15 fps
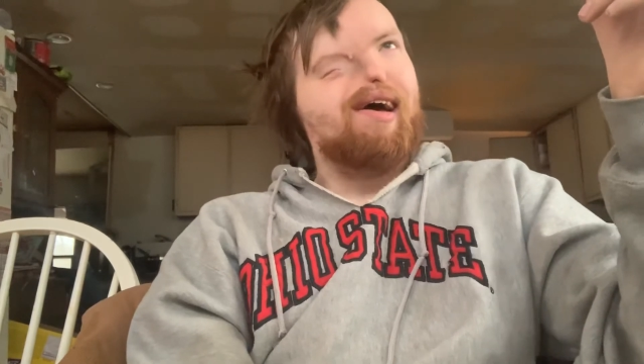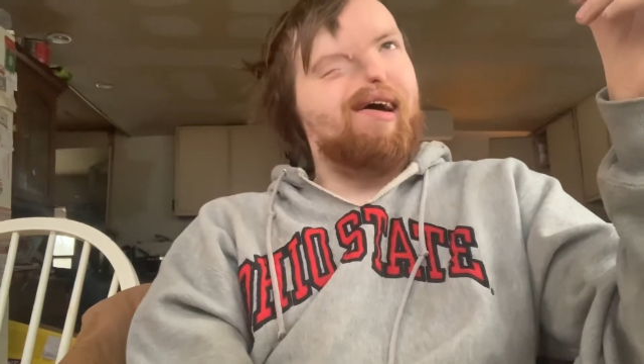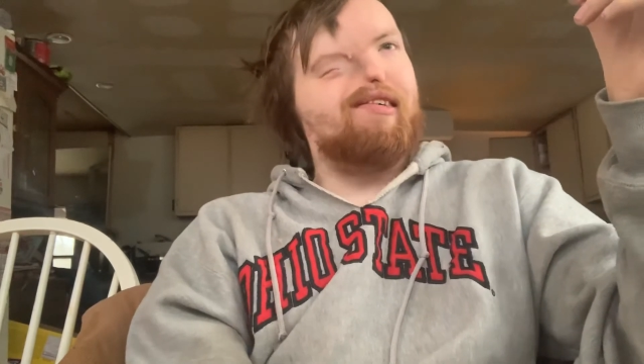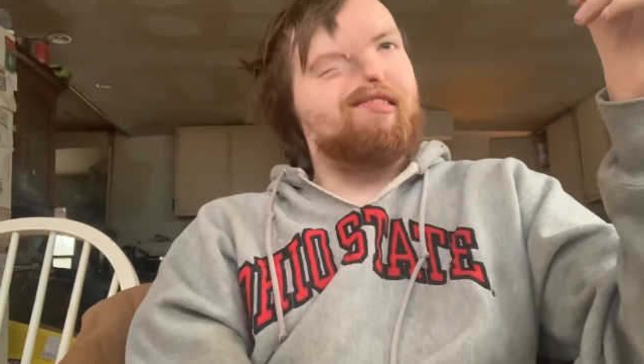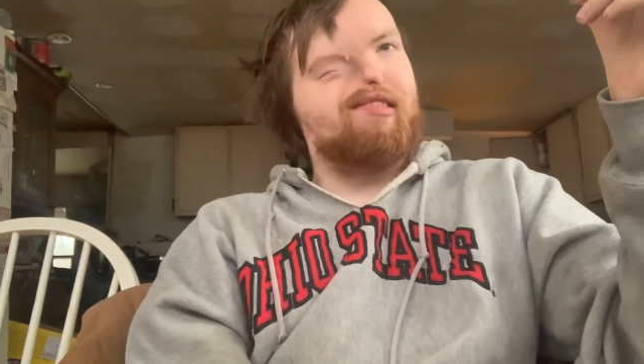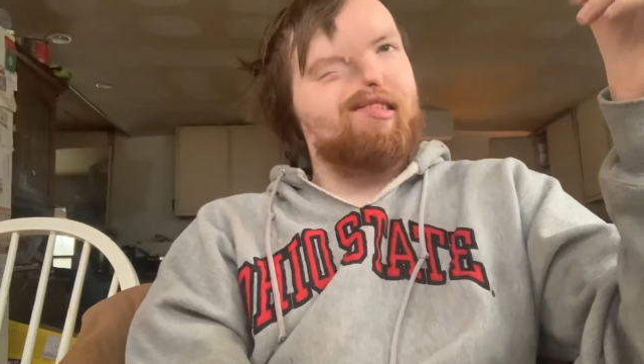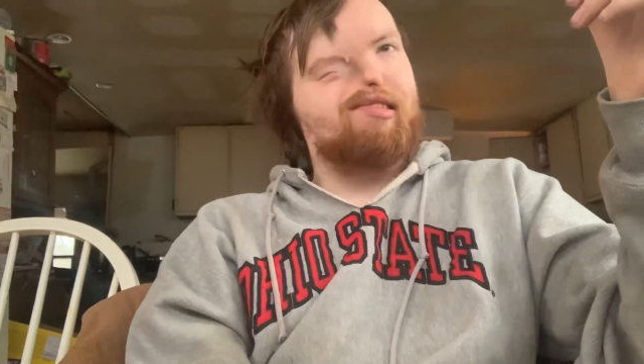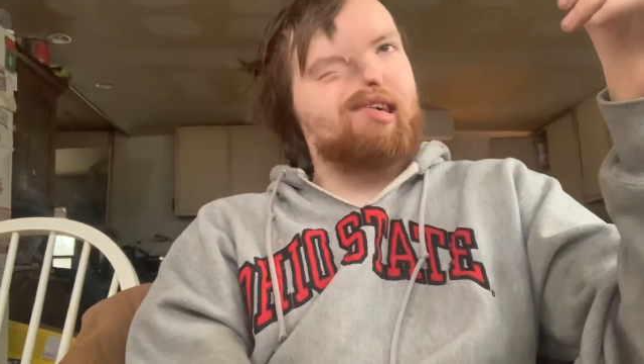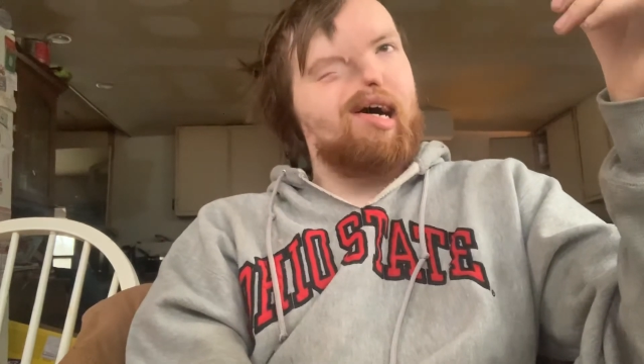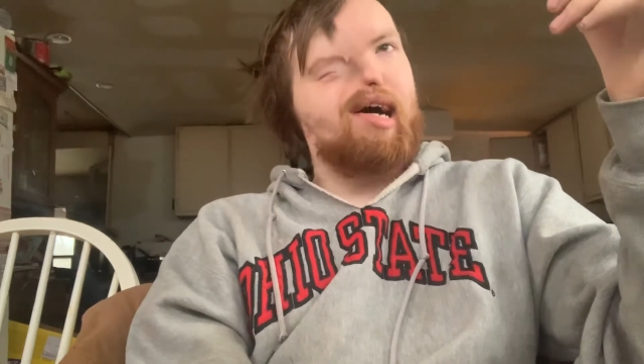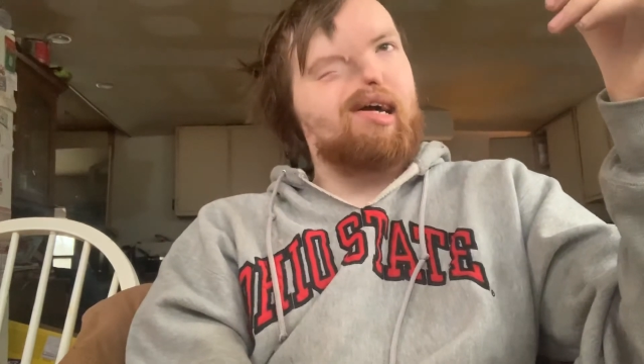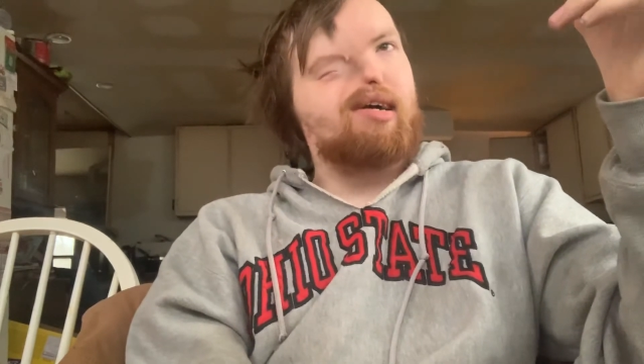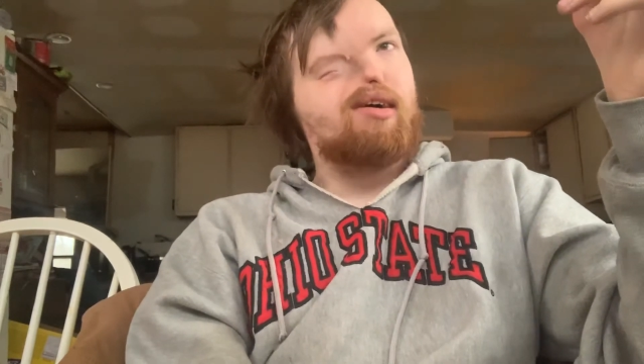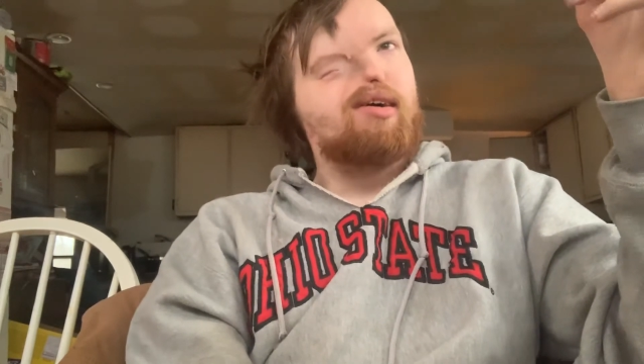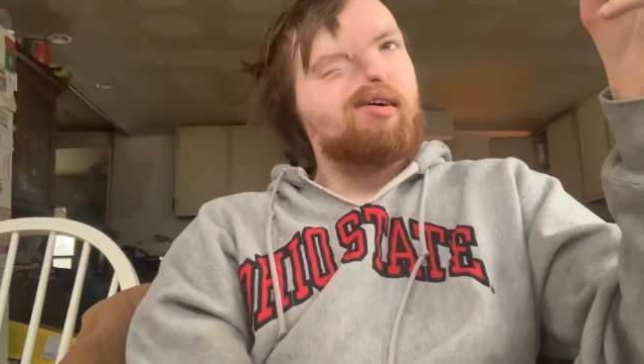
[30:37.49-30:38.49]
And she's
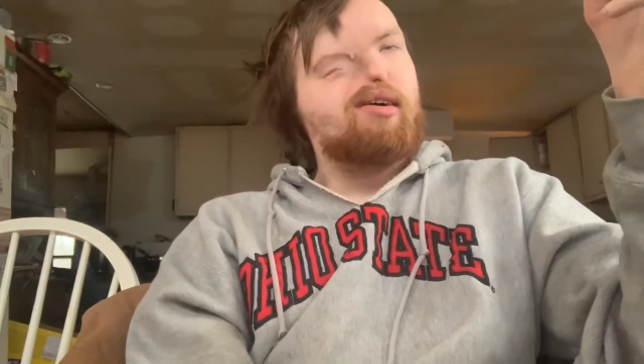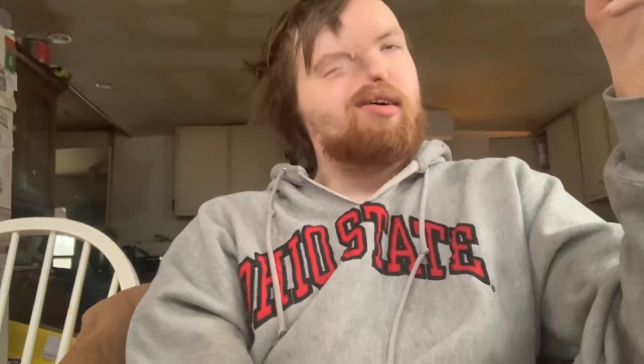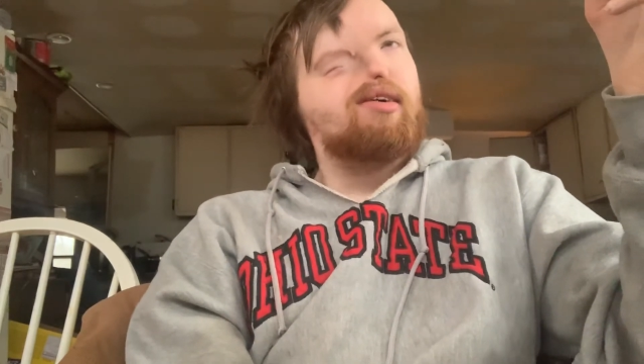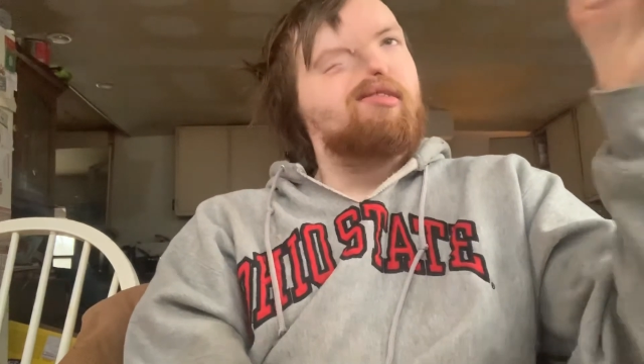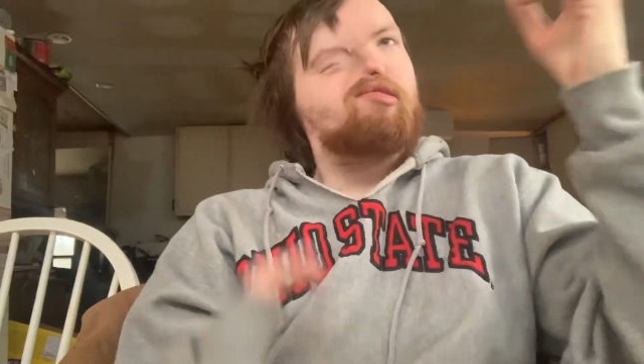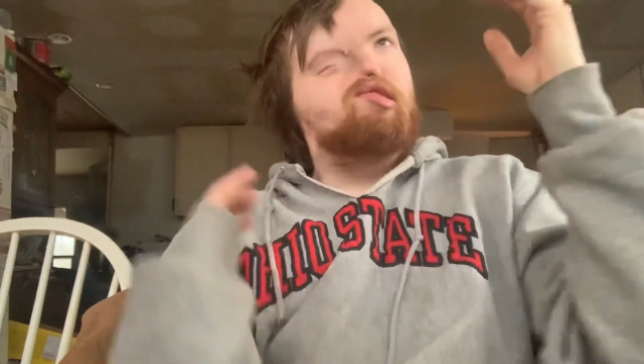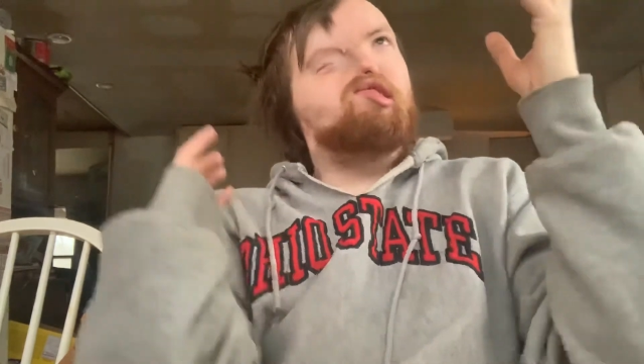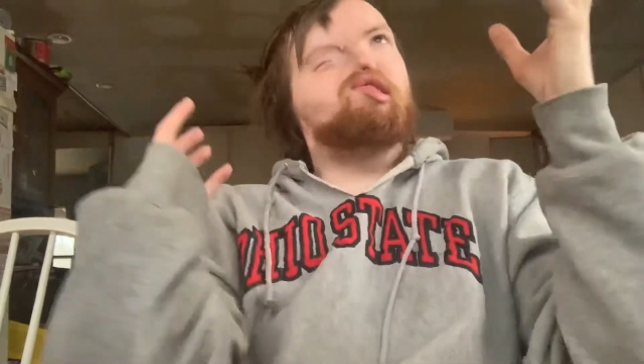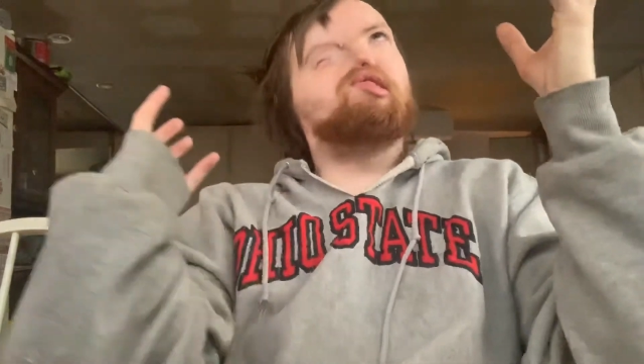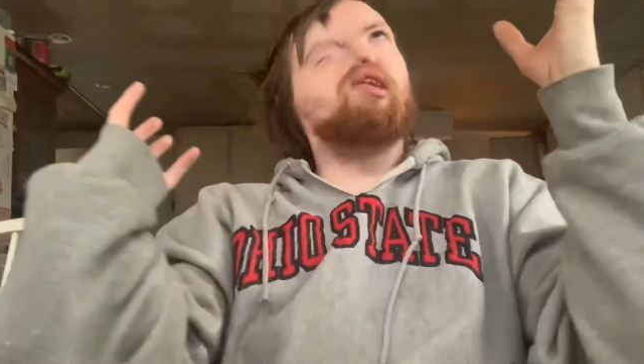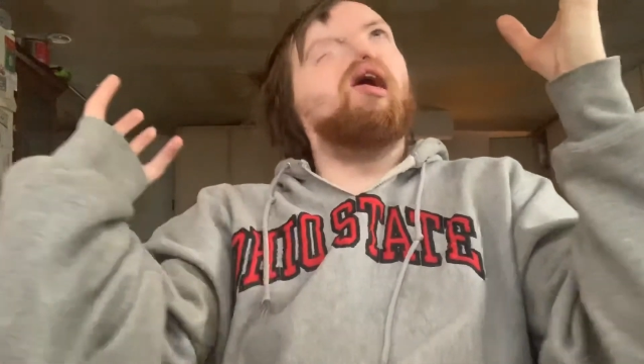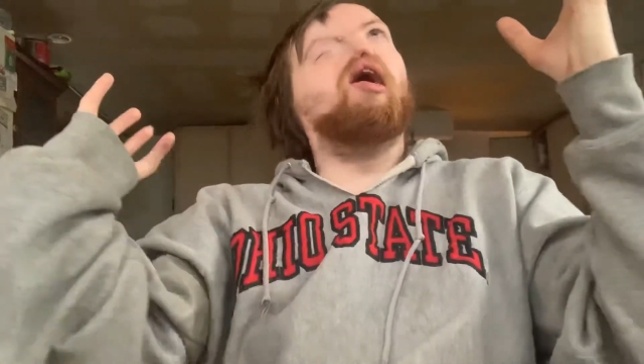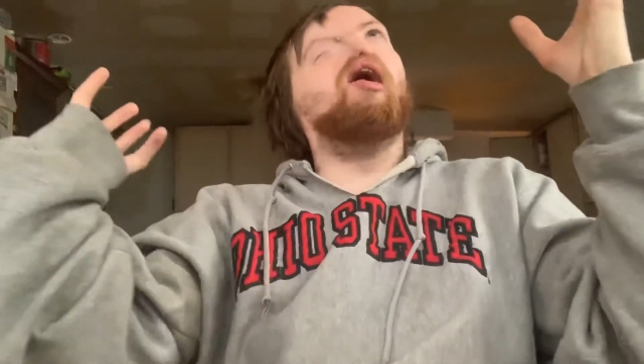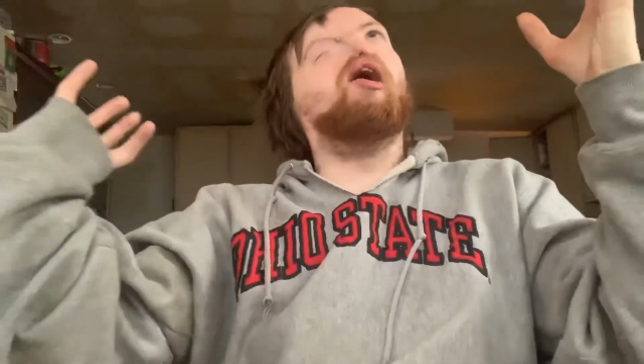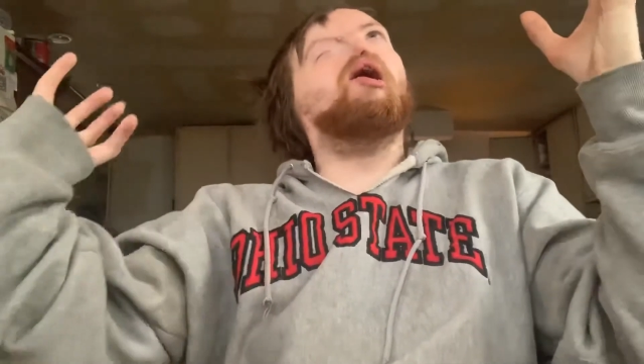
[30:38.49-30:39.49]
like,
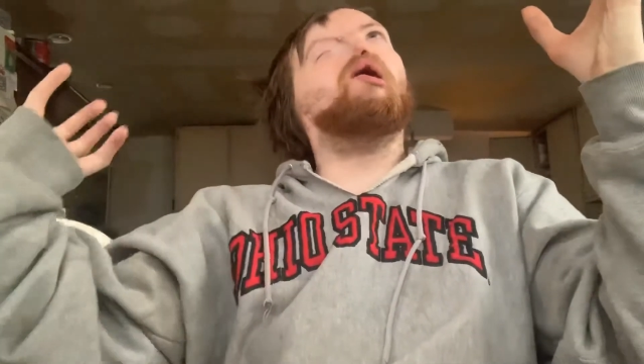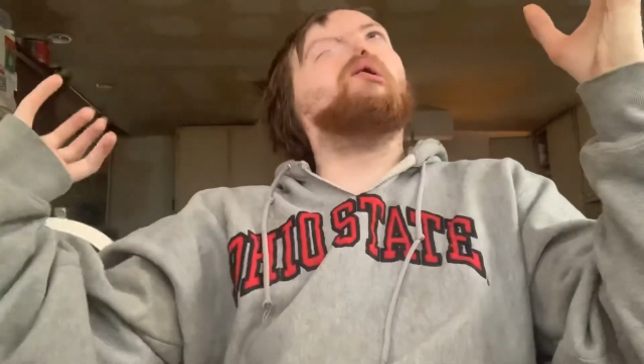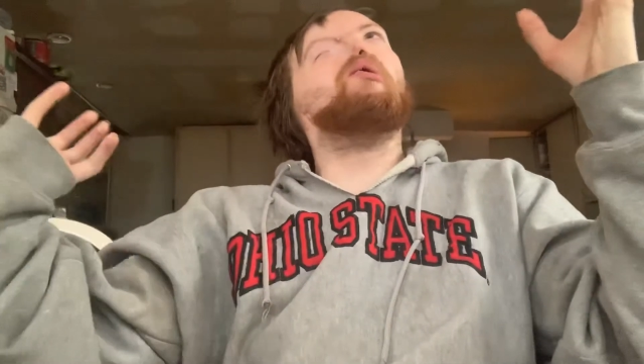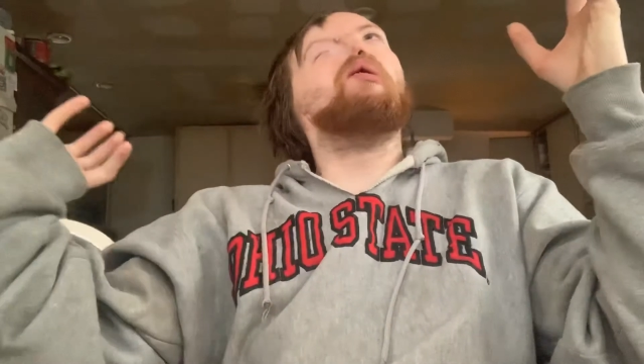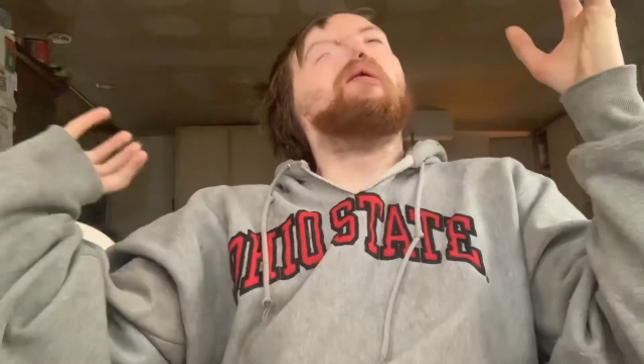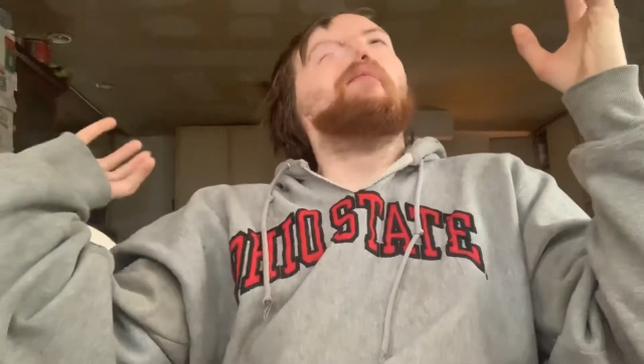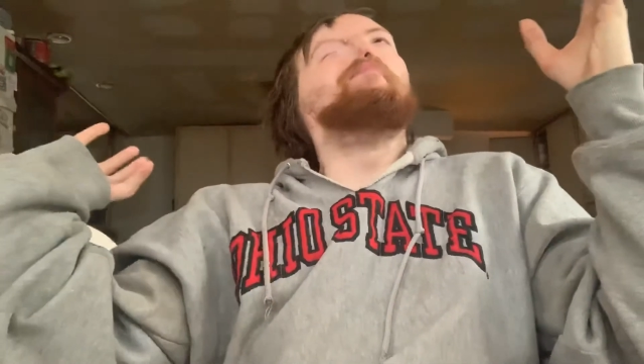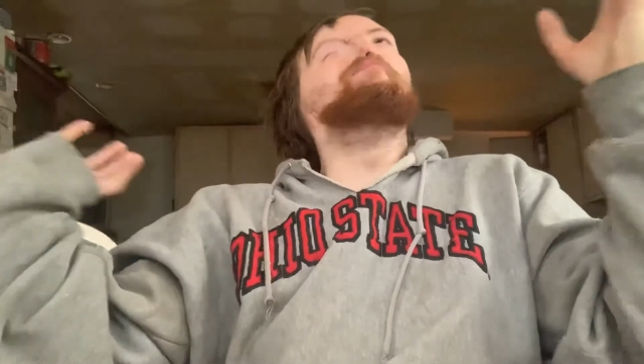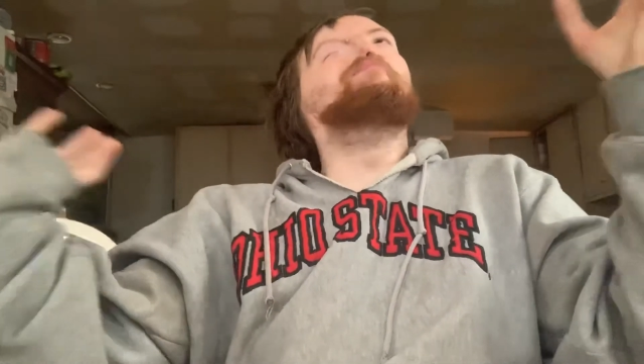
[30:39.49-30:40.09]
so